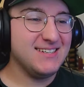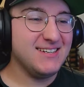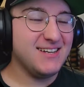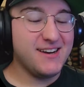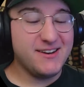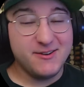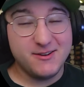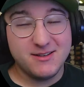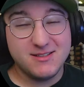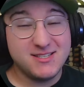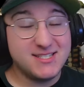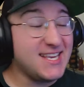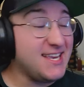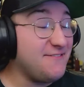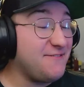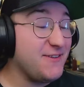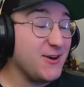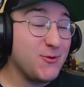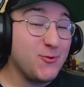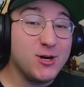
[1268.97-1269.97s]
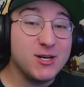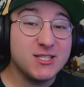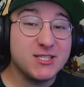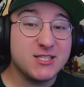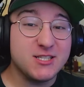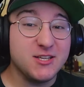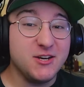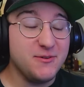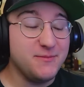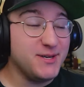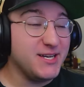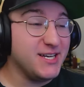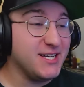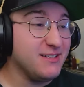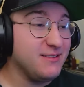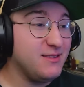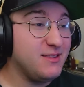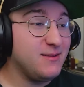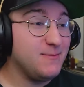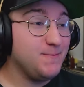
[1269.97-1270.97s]
Let's see if it works, though,
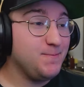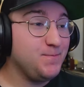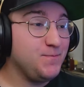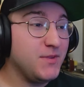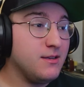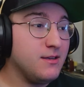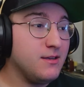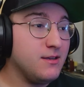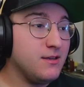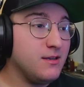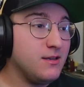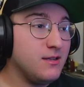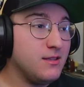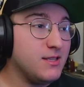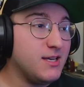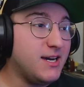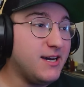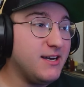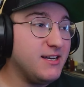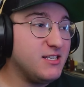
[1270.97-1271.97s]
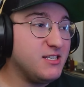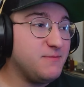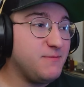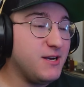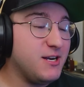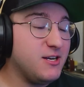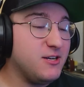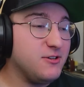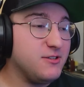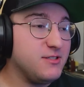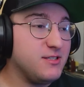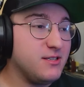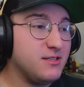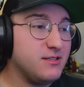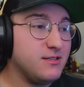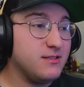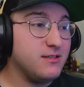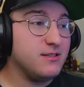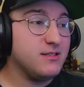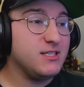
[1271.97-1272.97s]
man. The High Sparrow's
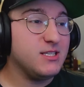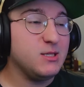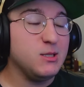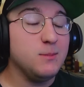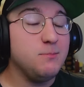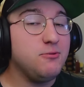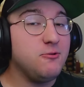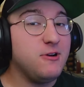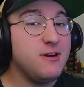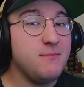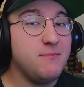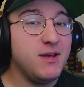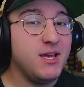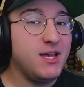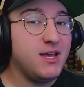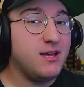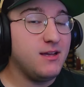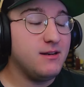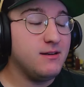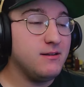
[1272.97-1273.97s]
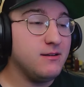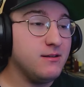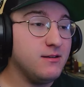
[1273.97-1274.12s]
a slippery man.